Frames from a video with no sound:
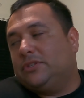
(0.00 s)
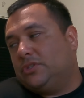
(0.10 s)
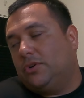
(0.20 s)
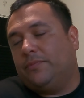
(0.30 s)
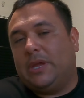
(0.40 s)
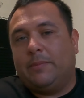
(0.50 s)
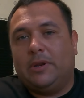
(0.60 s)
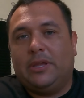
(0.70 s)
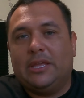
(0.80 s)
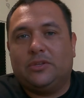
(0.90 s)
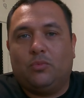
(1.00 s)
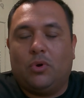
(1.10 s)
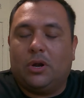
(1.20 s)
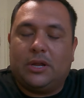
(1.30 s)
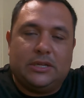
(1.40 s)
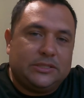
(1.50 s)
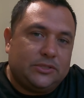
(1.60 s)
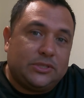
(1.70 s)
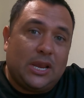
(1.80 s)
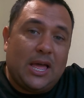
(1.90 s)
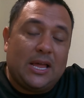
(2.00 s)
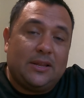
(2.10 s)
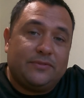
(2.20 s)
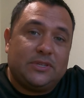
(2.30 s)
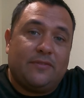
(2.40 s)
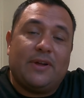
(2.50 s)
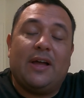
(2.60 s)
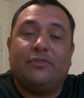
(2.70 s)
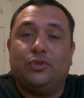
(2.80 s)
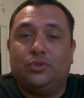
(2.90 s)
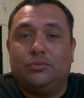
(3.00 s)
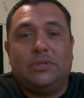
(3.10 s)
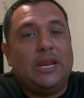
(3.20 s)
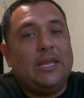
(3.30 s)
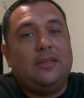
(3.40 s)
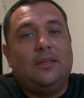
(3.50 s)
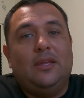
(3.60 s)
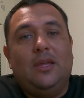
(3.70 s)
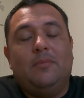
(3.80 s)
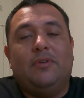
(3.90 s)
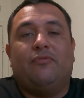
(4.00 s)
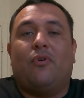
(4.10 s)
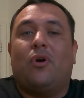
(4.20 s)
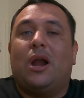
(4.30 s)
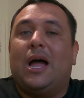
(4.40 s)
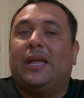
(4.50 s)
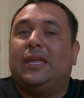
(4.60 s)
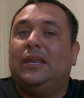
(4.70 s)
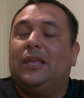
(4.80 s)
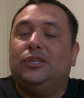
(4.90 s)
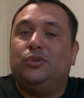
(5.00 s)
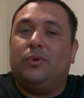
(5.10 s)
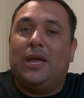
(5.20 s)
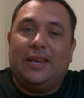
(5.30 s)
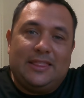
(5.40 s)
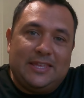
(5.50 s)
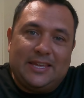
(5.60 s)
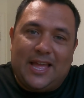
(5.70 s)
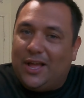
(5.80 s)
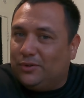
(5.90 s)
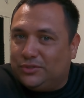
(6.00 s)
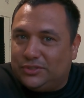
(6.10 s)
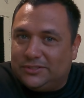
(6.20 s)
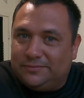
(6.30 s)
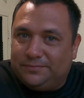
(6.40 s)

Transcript: So I'm gonna get to work because there's a lot of stuff I have to do today before I can do anything else.